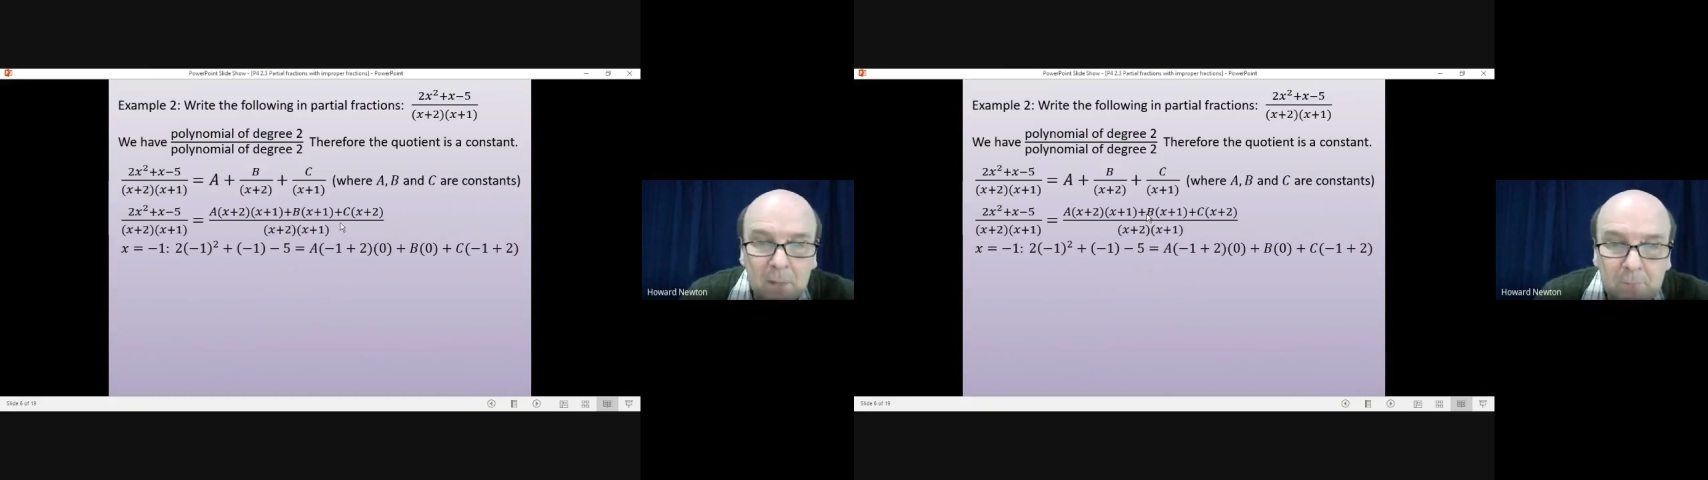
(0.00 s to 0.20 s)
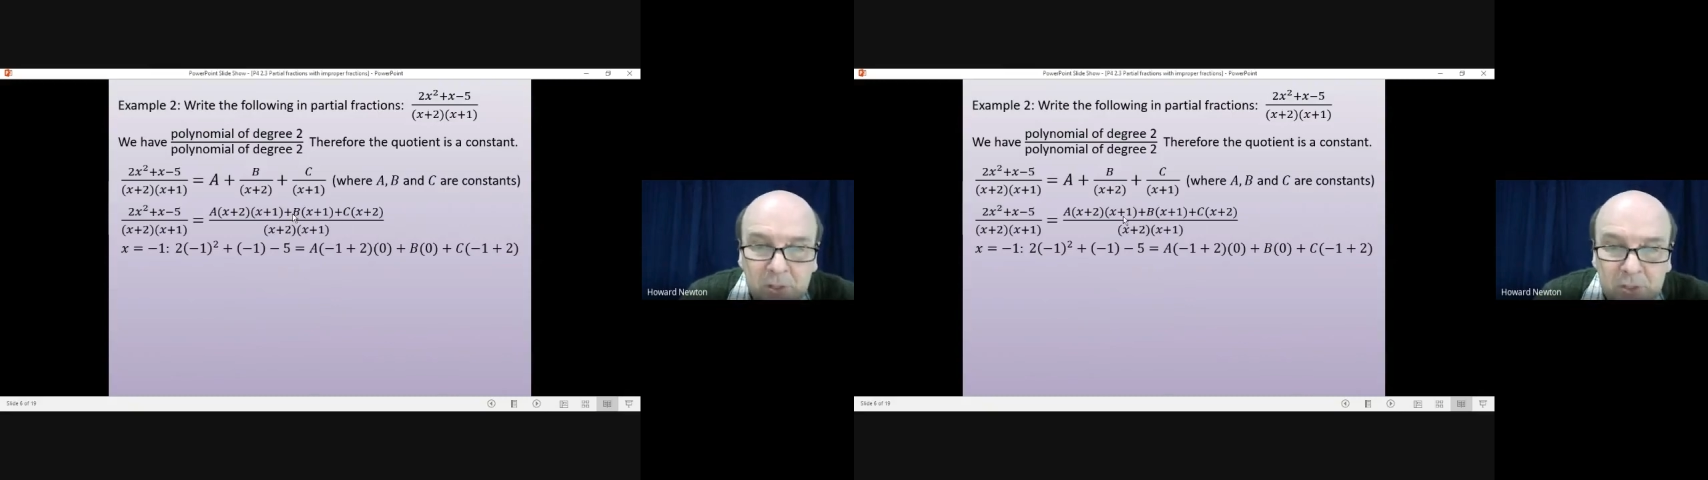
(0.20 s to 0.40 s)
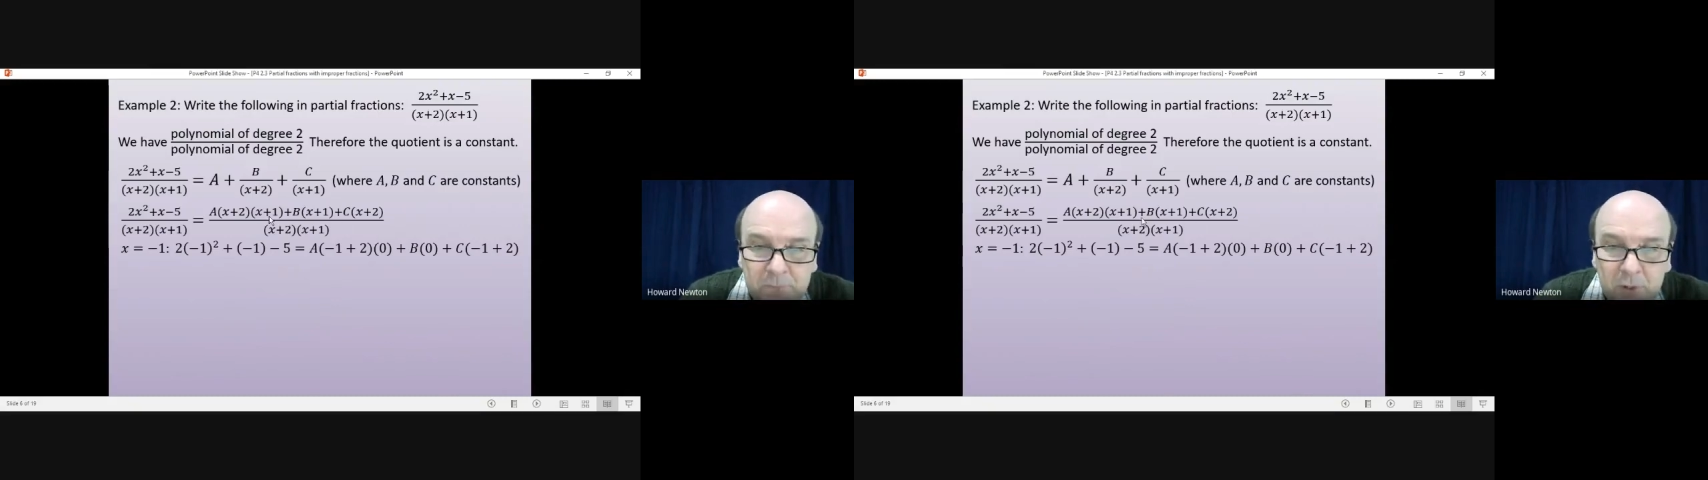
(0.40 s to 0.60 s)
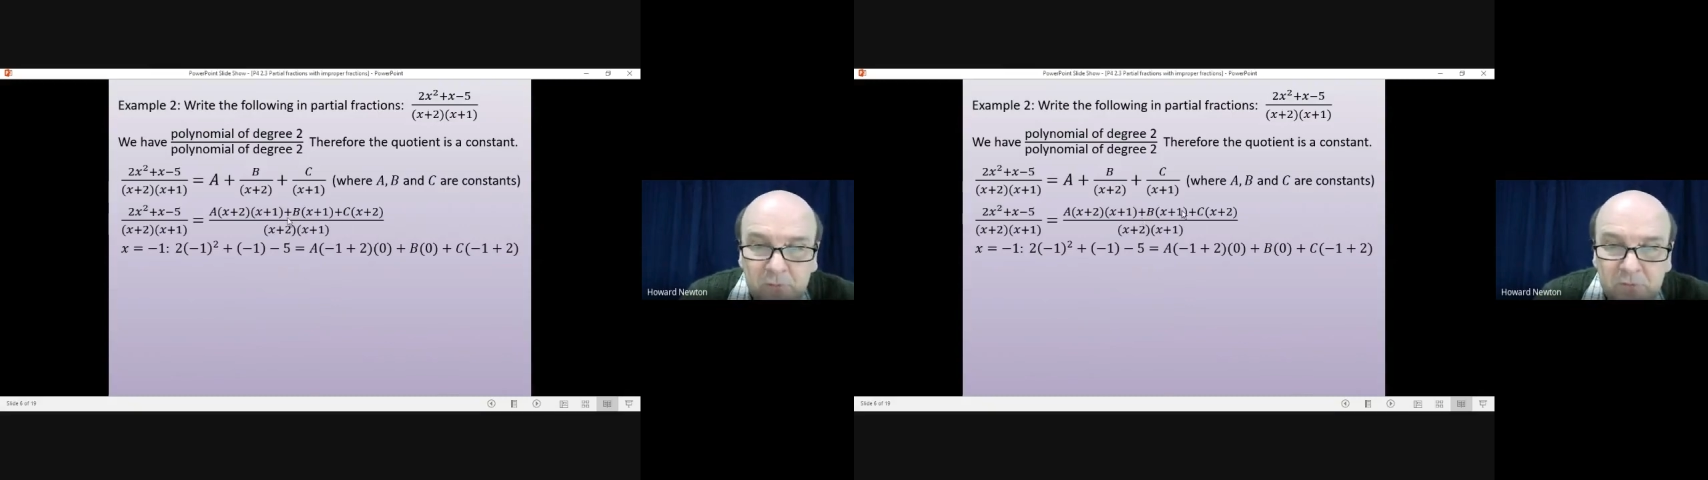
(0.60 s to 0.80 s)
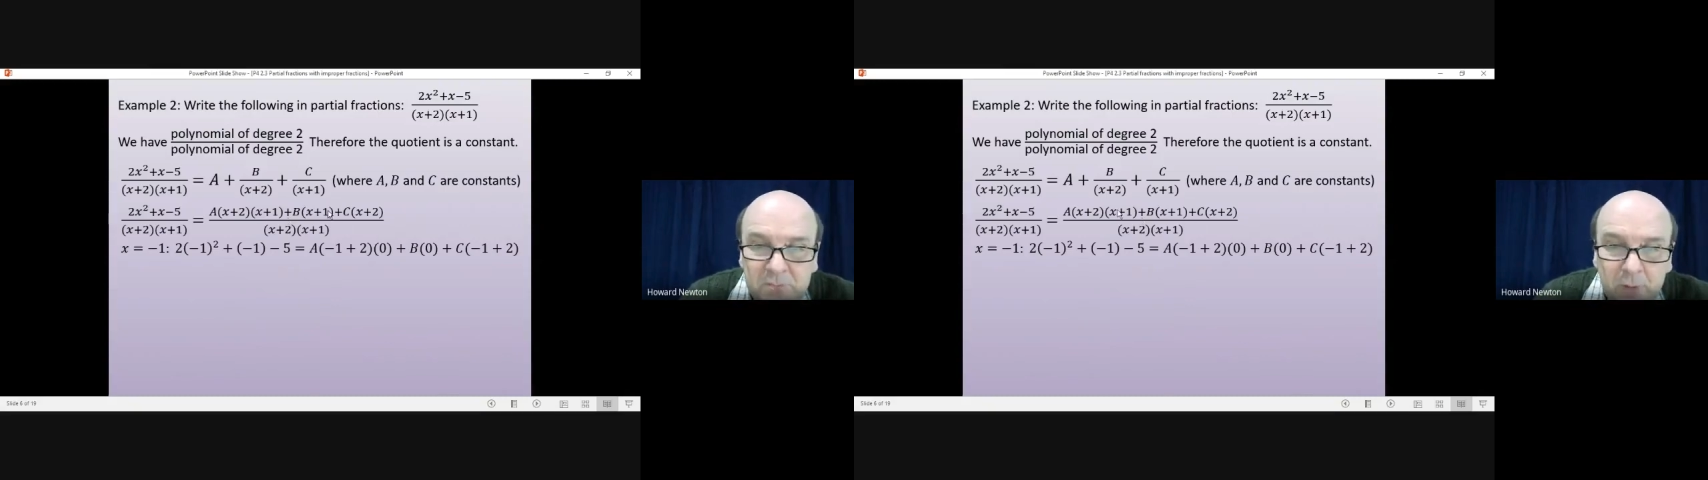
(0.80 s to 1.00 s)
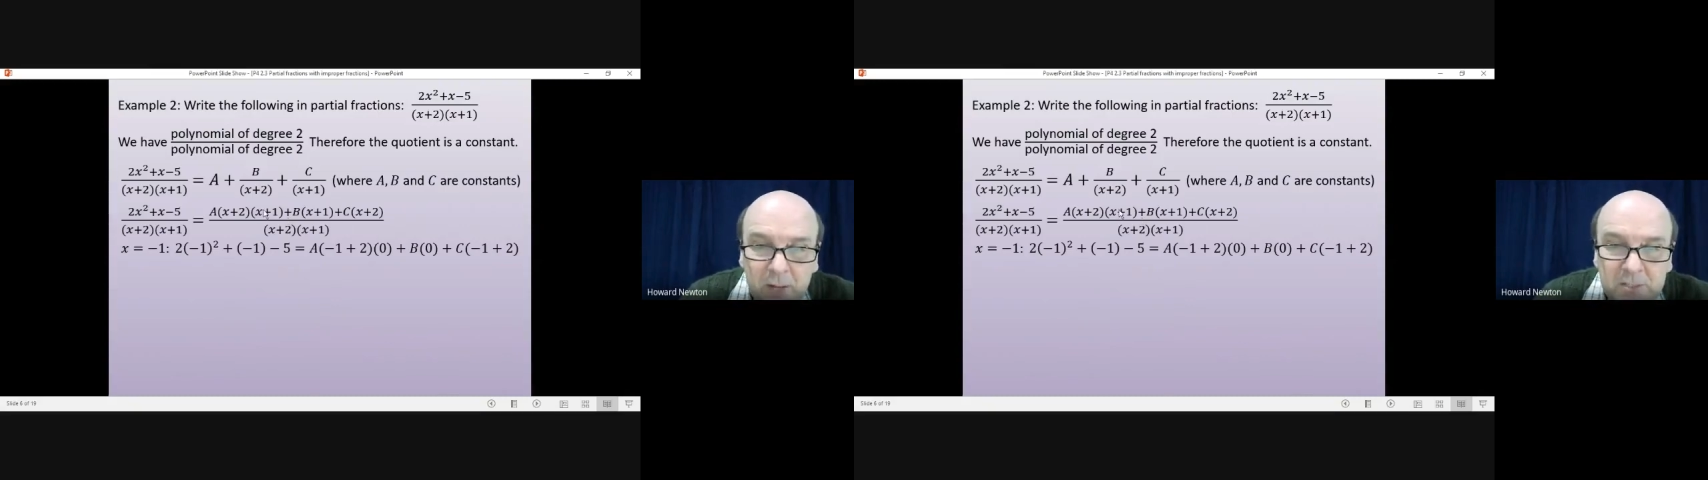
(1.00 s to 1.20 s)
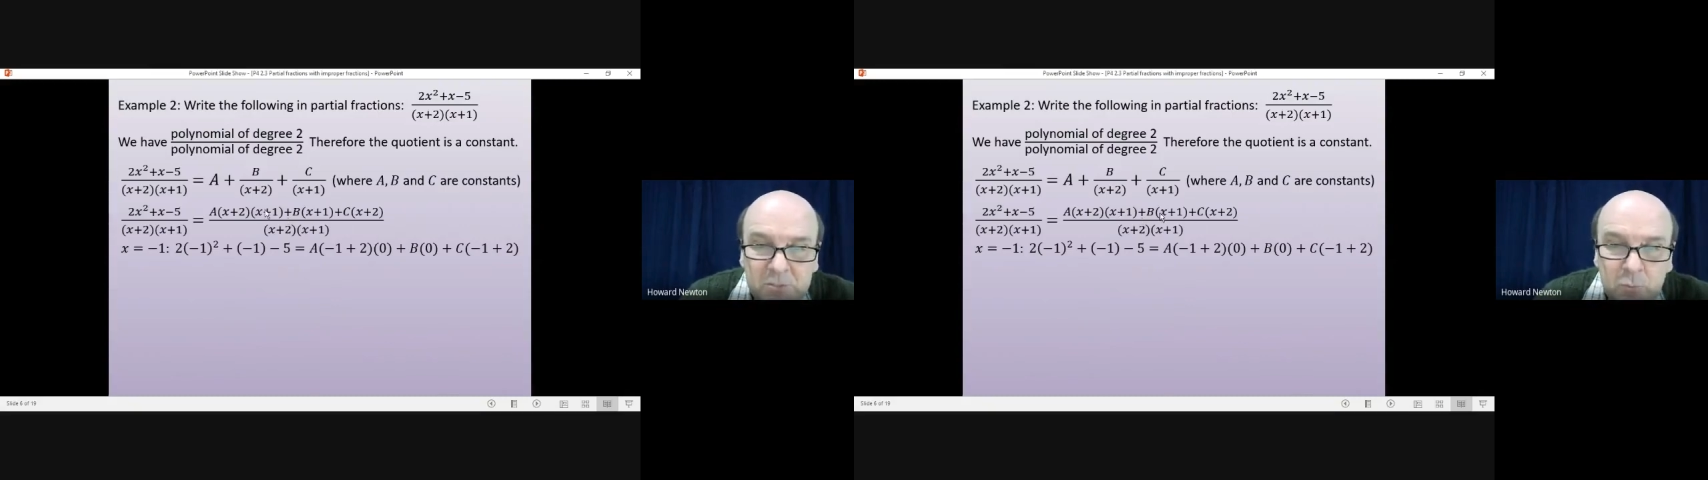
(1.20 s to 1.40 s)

because both of these brackets